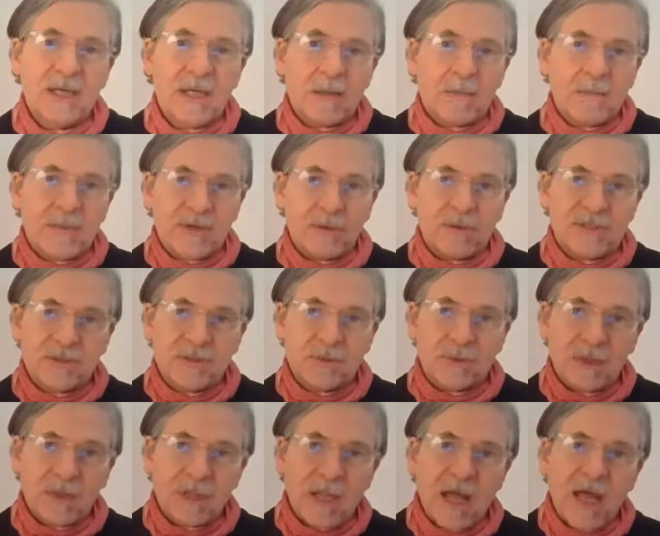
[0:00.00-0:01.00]
but also a
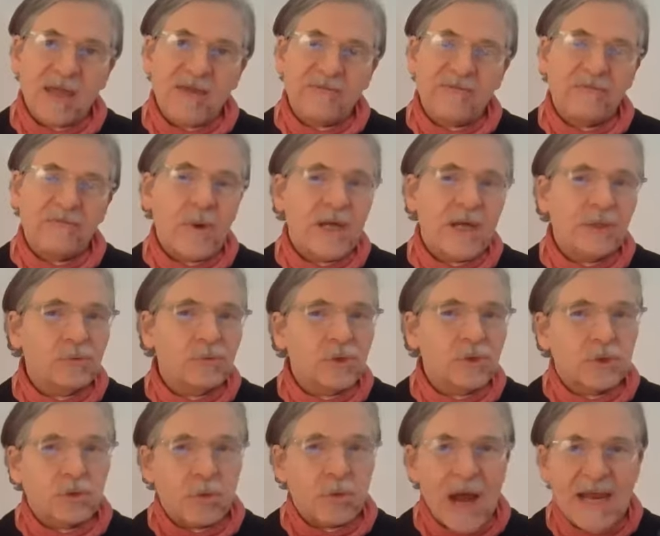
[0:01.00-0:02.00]
life where you
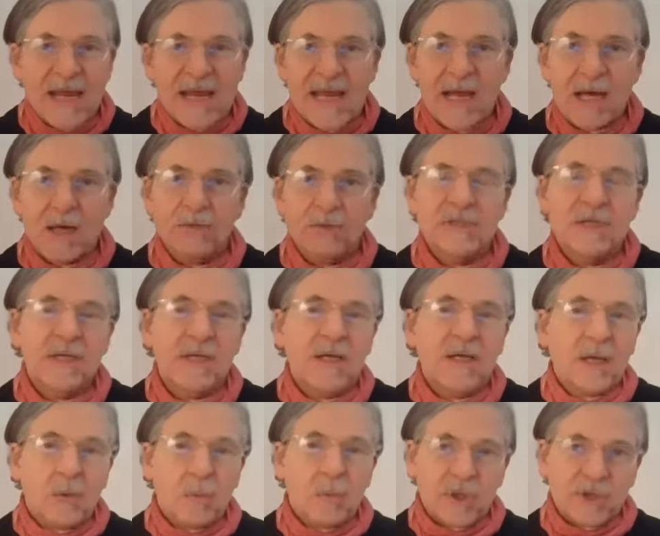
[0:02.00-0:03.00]
try out
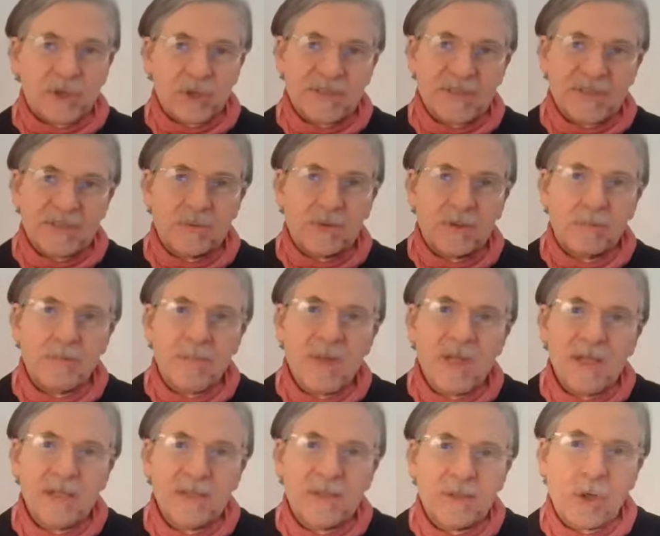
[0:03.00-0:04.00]
what John Stuart
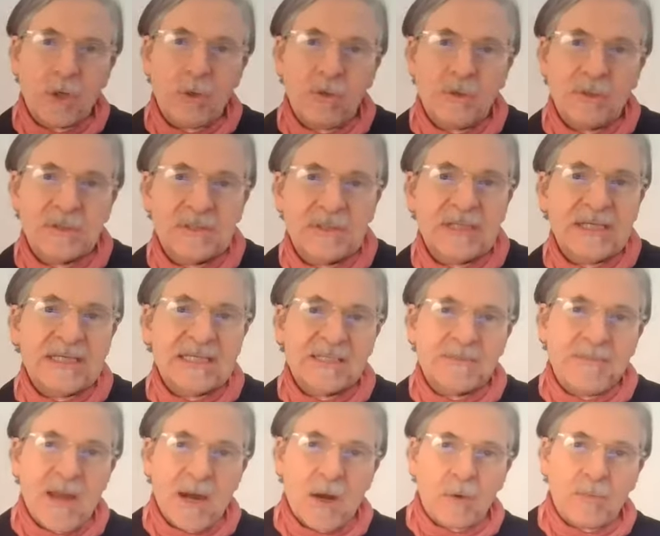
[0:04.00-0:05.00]
Mill called
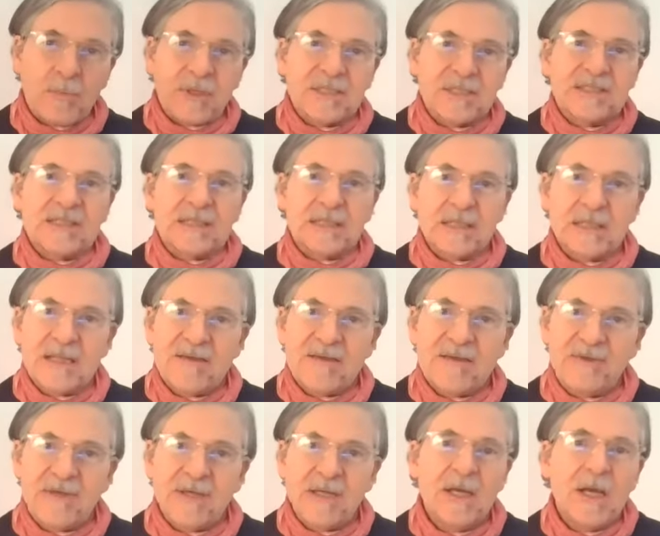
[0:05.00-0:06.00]
experiments in
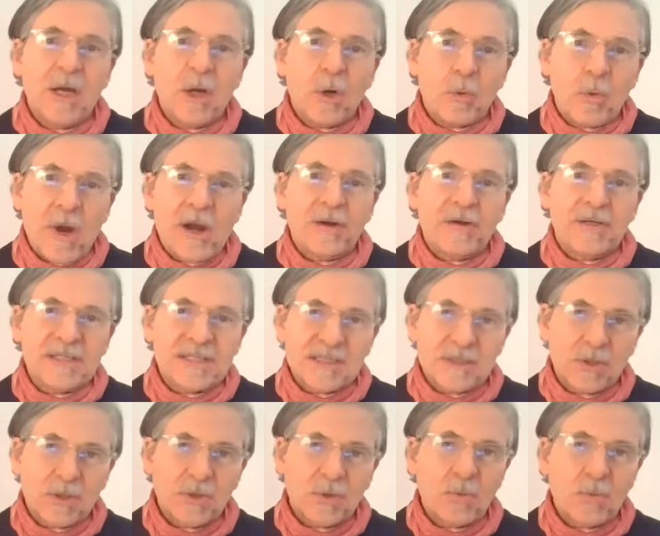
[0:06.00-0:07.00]
living, where in a
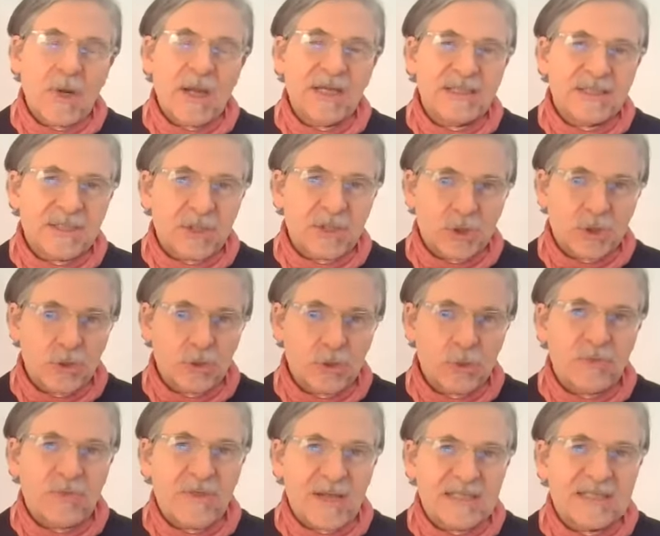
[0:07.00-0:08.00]
certain way it's
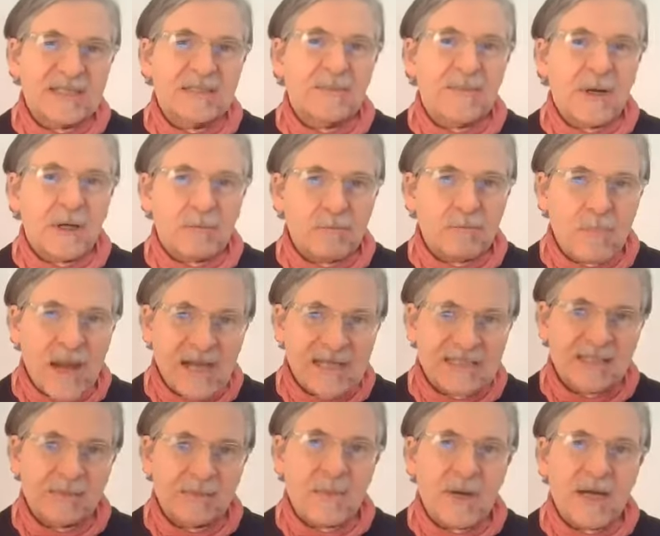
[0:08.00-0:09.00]
true that it's about
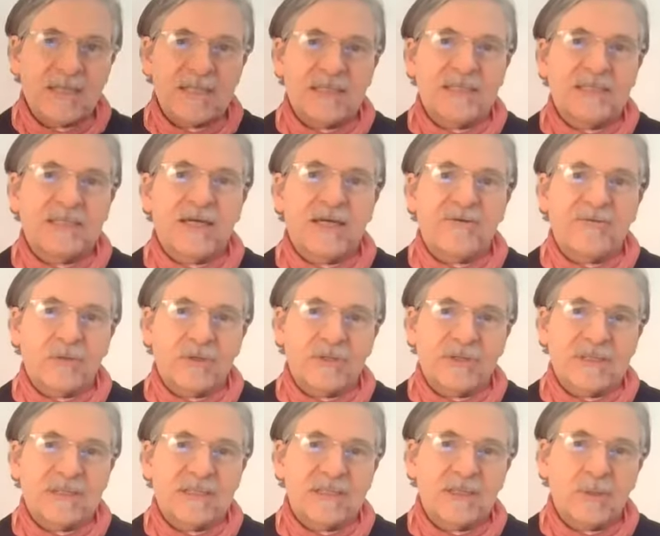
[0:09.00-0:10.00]
maximizing
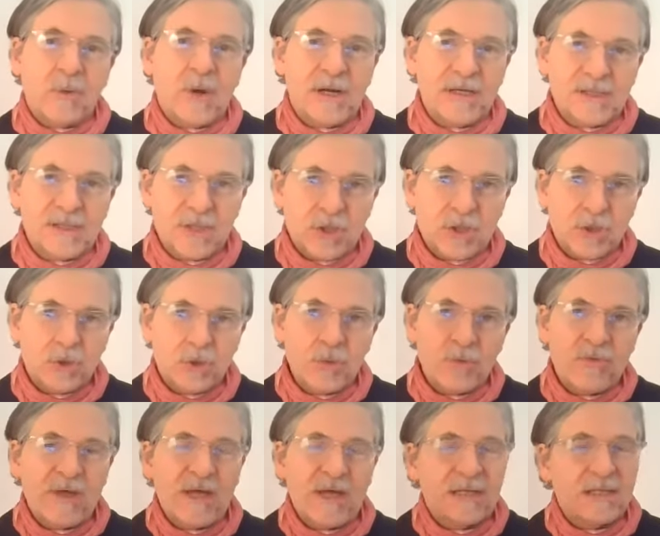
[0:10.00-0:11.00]
diversity, where it's true
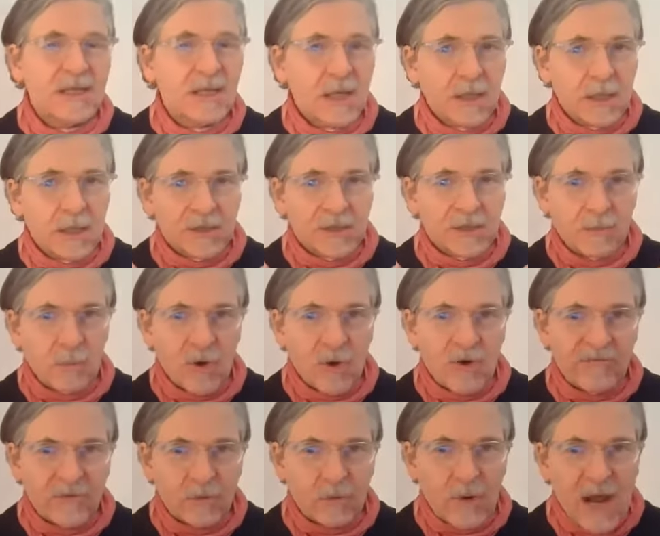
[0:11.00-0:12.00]
that the more
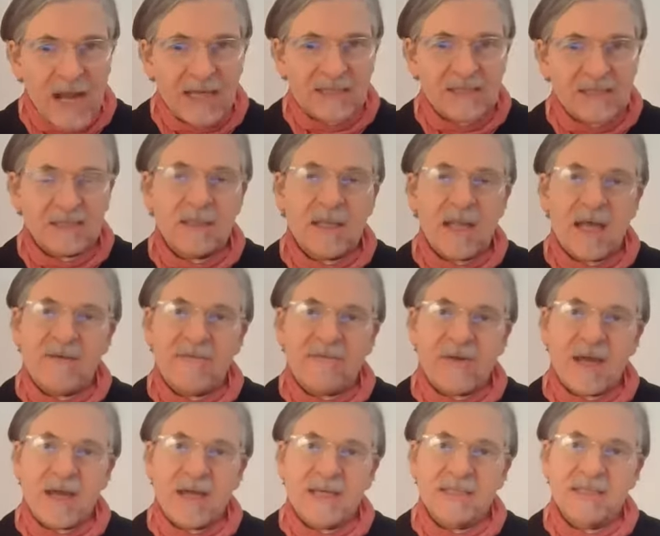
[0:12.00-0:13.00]
variety life
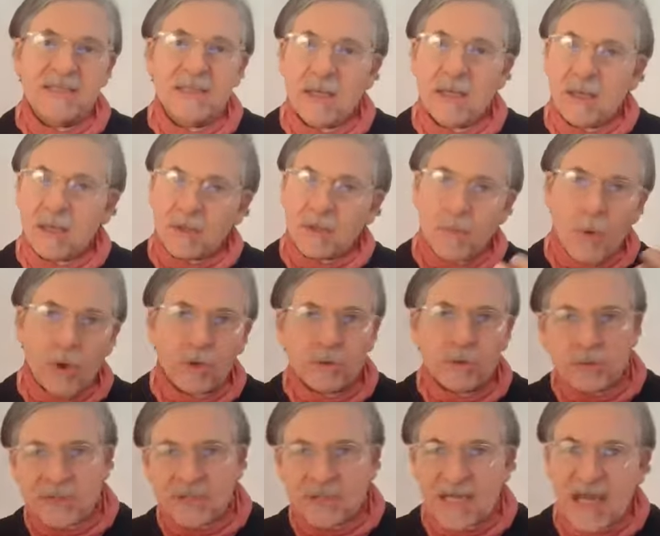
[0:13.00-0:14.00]
has, the more you
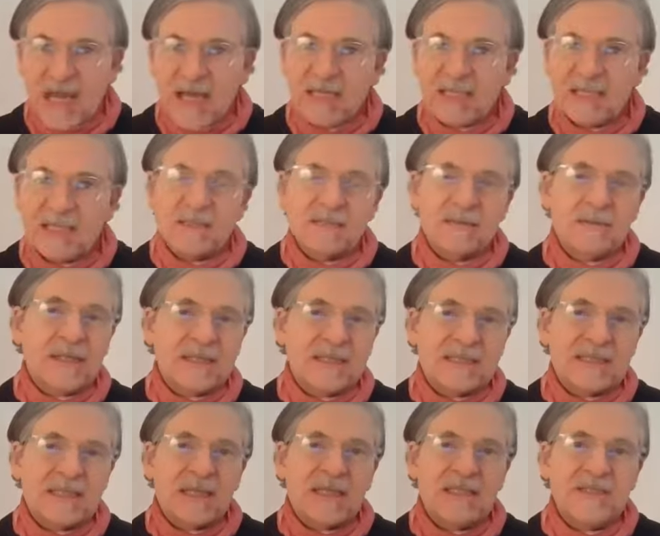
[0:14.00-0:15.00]
taste, let's
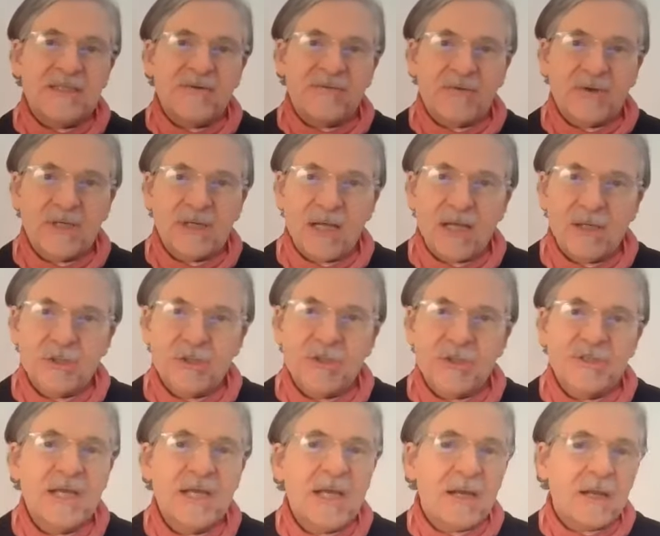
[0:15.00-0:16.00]
say, different
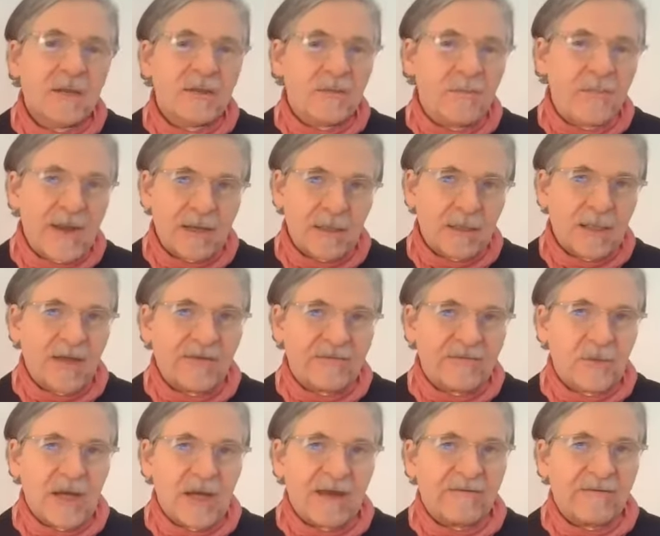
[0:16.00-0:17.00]
cultures, the better life you
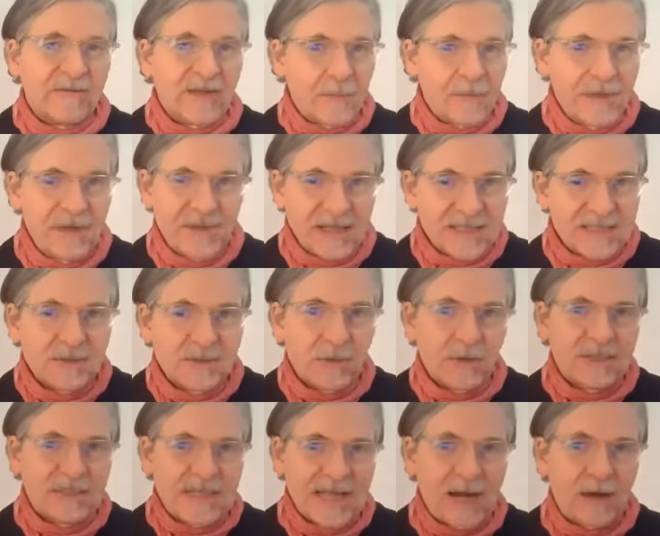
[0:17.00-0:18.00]
have. I mean, that's not a
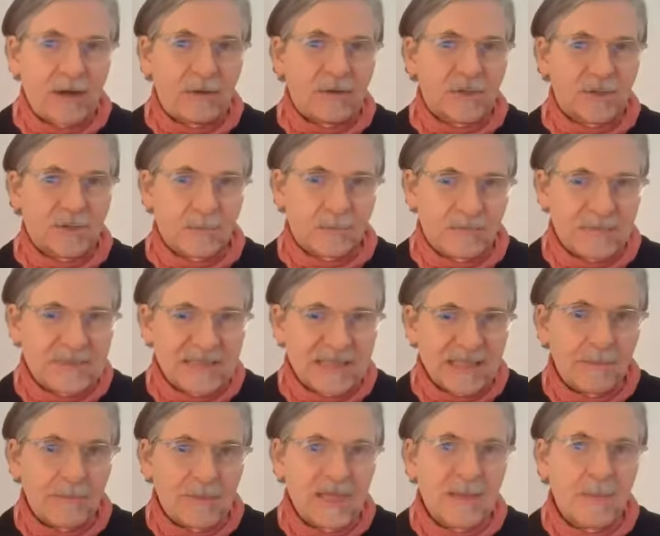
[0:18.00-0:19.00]
caricature.
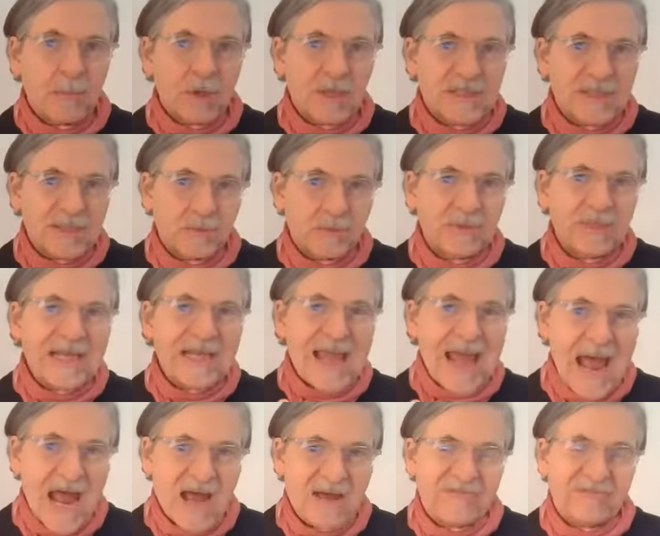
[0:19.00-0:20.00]
Some liberals really
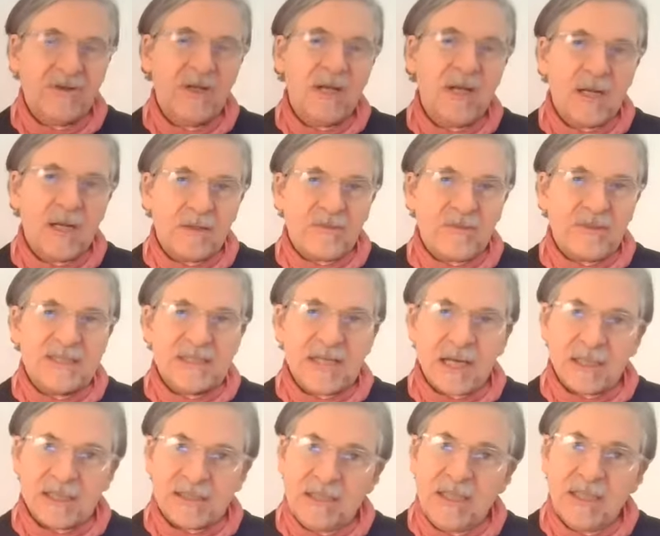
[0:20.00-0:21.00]
have this
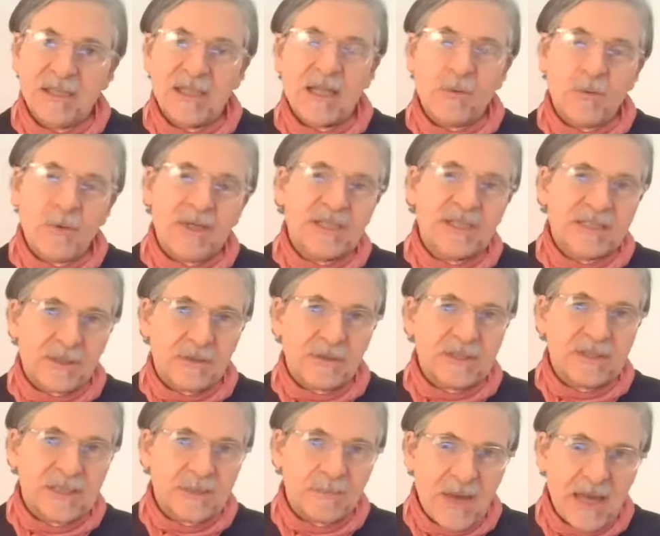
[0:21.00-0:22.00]
ideal, and we can
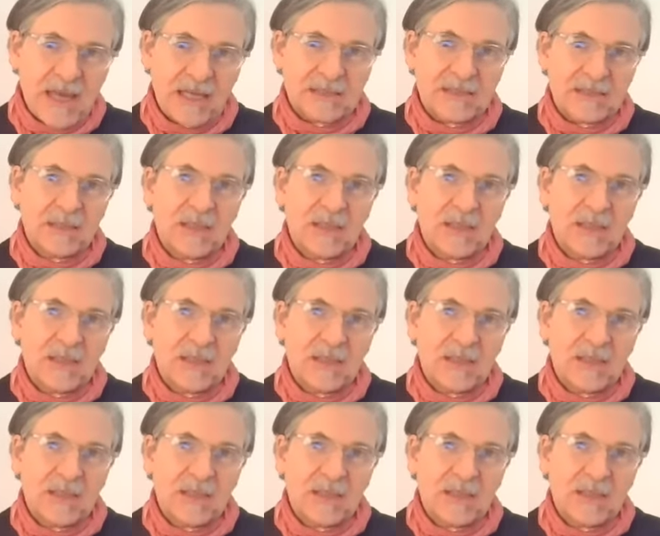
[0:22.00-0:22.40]
certainly debate